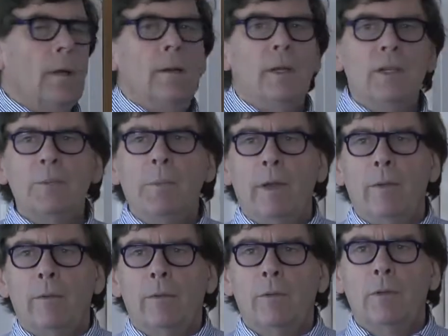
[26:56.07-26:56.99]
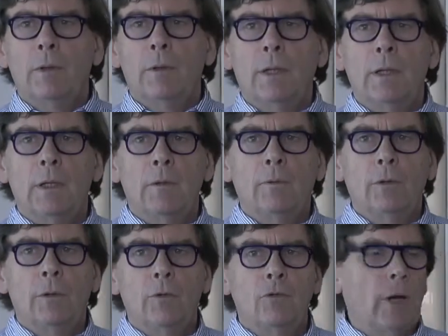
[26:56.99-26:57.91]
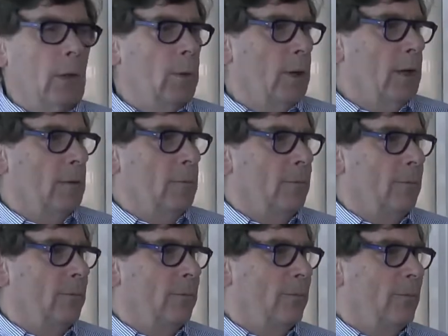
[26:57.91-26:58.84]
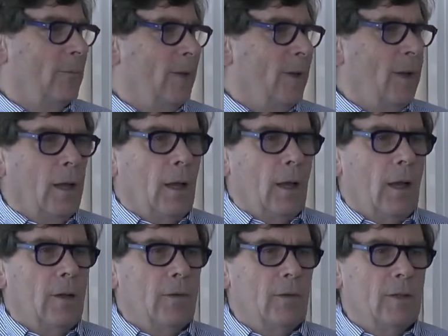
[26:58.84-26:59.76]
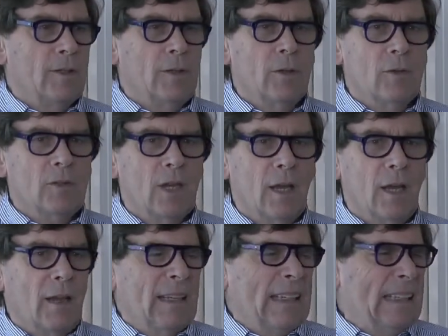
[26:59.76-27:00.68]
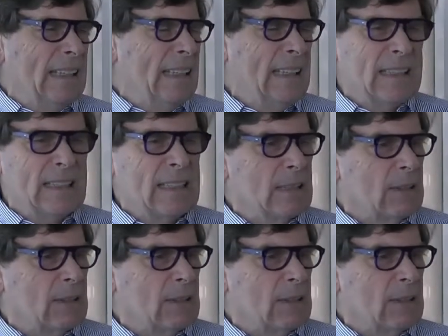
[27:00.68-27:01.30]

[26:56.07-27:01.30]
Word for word: this month you, they give you tranquilyn, and you, you say, This isn't